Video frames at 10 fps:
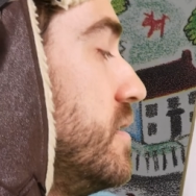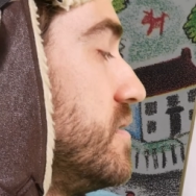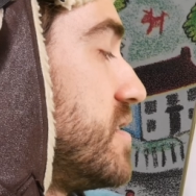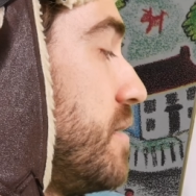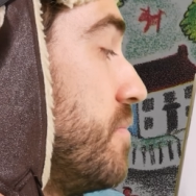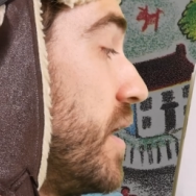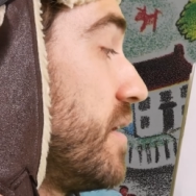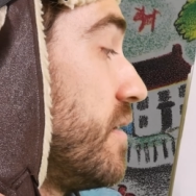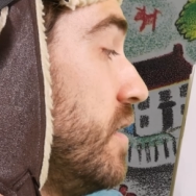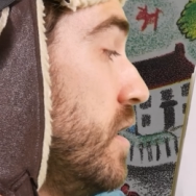said
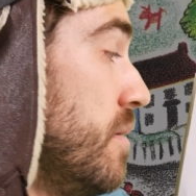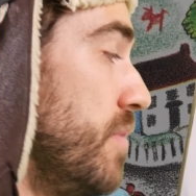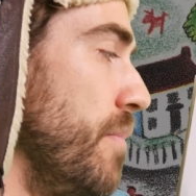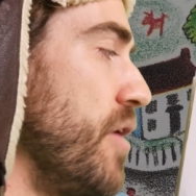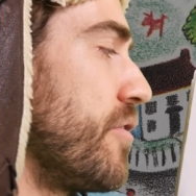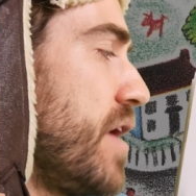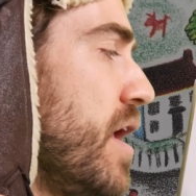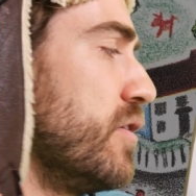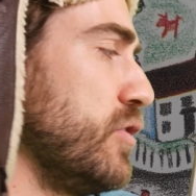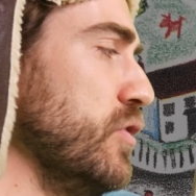Mike, "but Mary
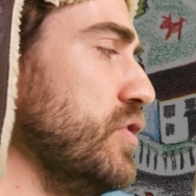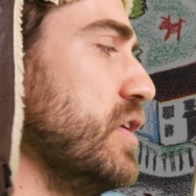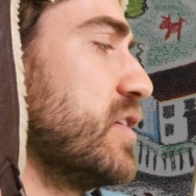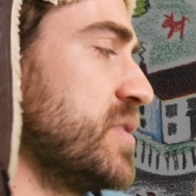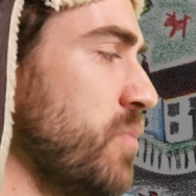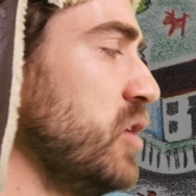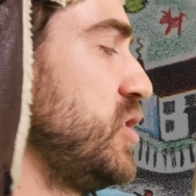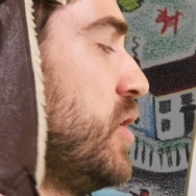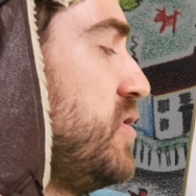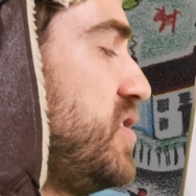Ann can dig as
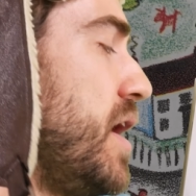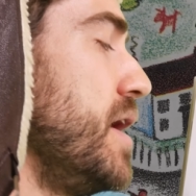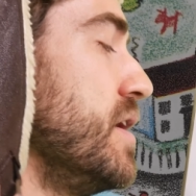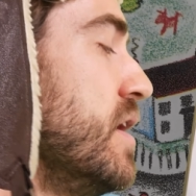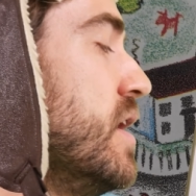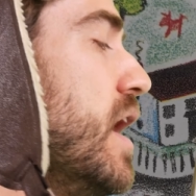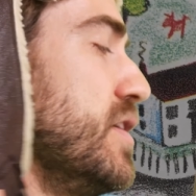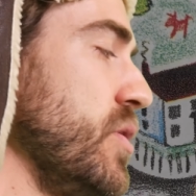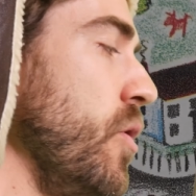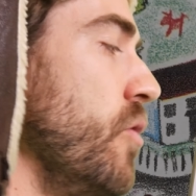much in a day
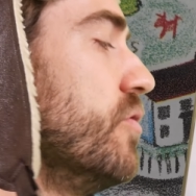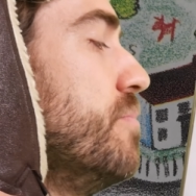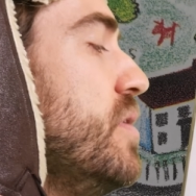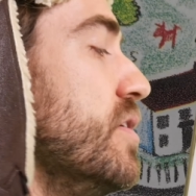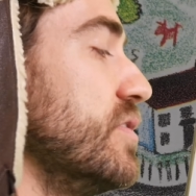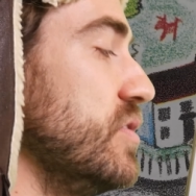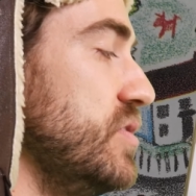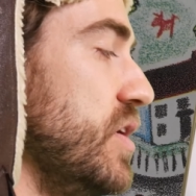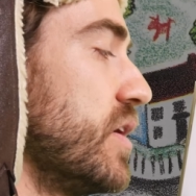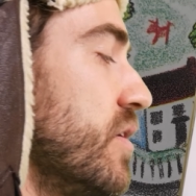as 100 men can
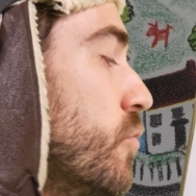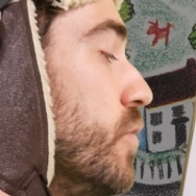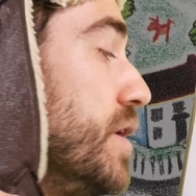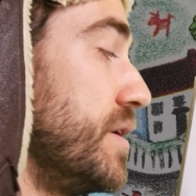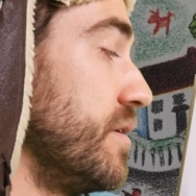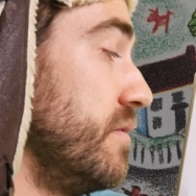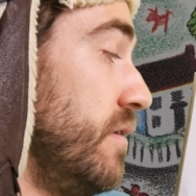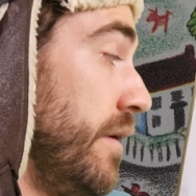dig in a week,"